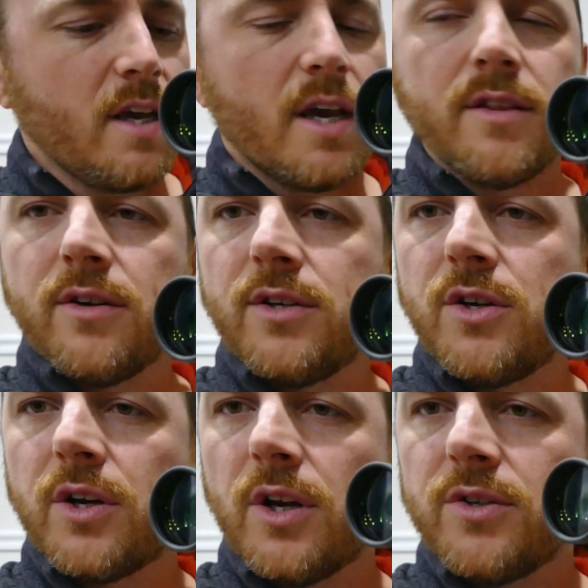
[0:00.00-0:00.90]
And there, you
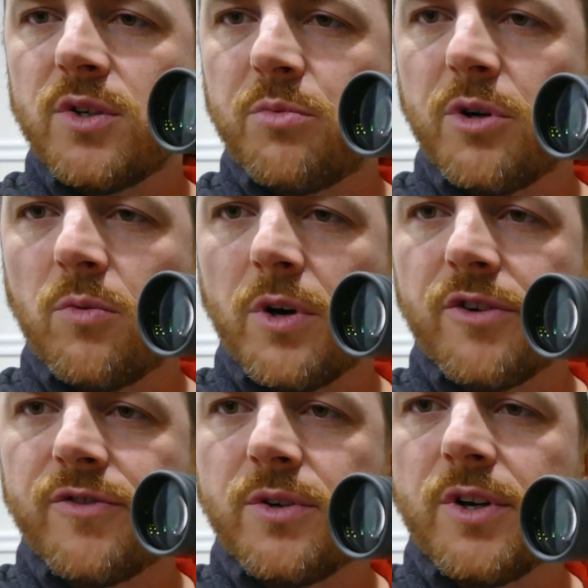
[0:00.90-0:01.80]
can also put one
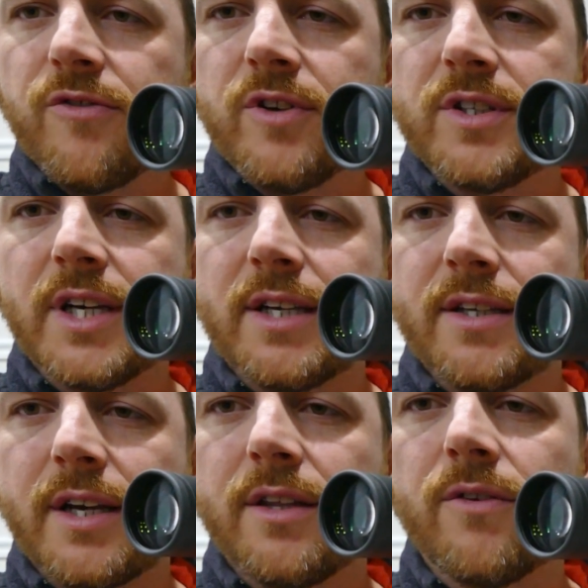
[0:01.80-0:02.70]
of 2 different size
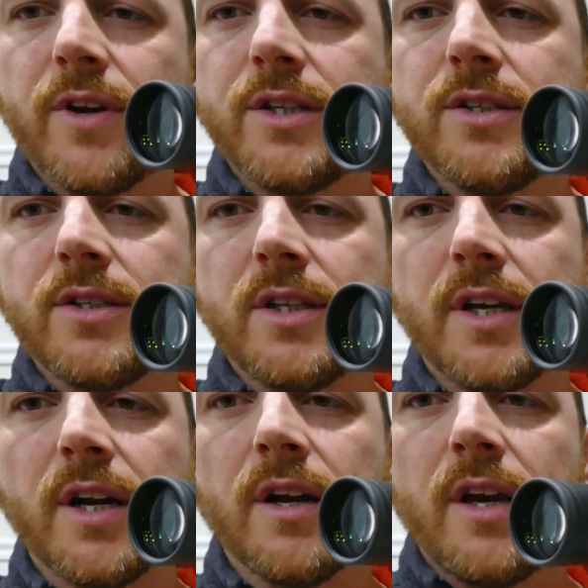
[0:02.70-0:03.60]
Allen wrenches in
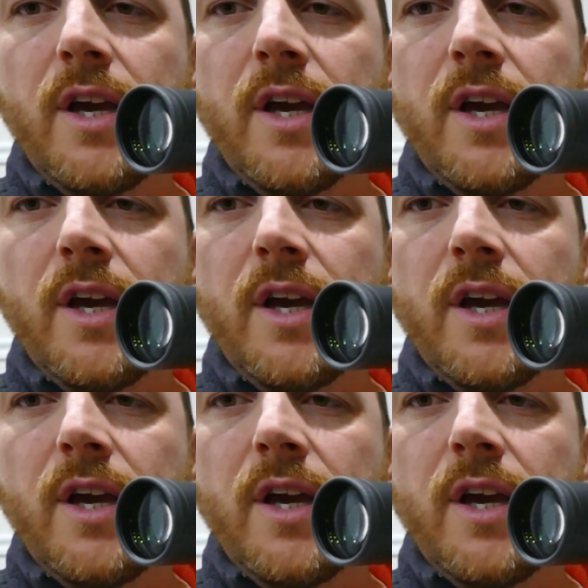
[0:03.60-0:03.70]
there,